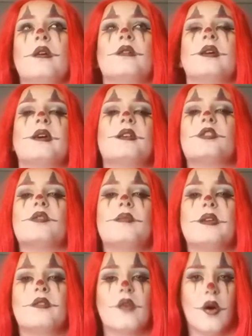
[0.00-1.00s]
things to
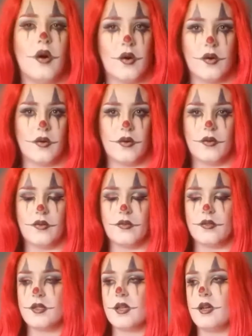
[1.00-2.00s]
be
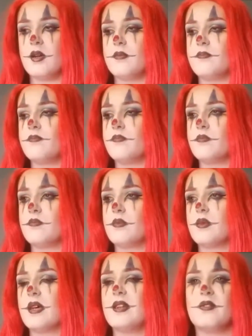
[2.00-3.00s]
told. I
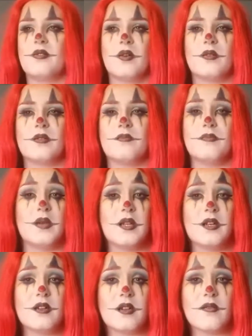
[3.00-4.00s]
don't know the
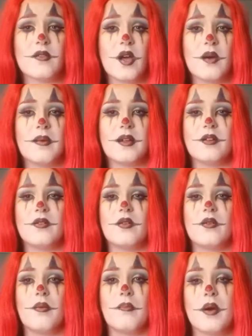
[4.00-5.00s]
meaning of them, I don't
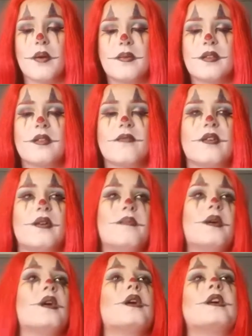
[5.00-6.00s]
know the purpose of
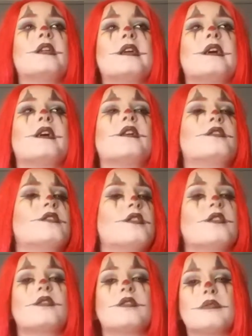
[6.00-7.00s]
them. They are
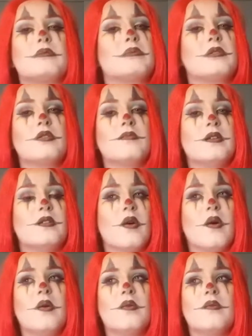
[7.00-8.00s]
just to be
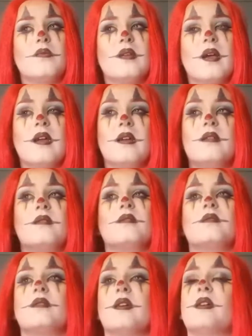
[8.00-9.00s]
told, and
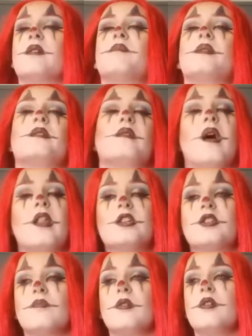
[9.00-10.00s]
they can be
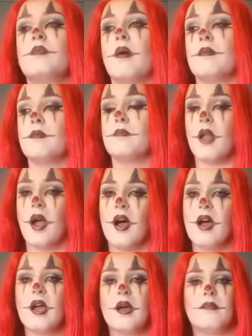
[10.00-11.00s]
knowledgeable, blah blah
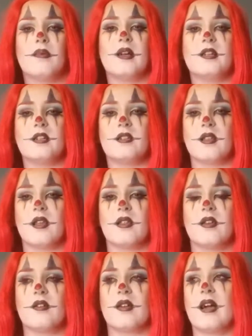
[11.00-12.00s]
blah. But I just think
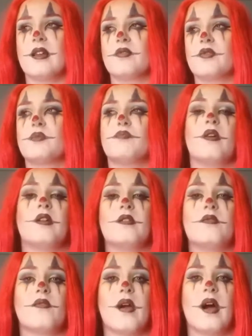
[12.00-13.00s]
they're kind of spreading
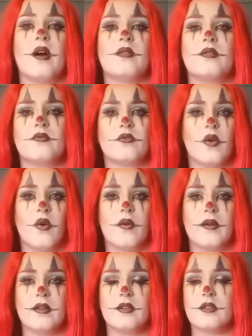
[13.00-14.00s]
around
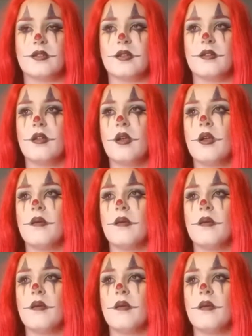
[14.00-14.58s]
stories and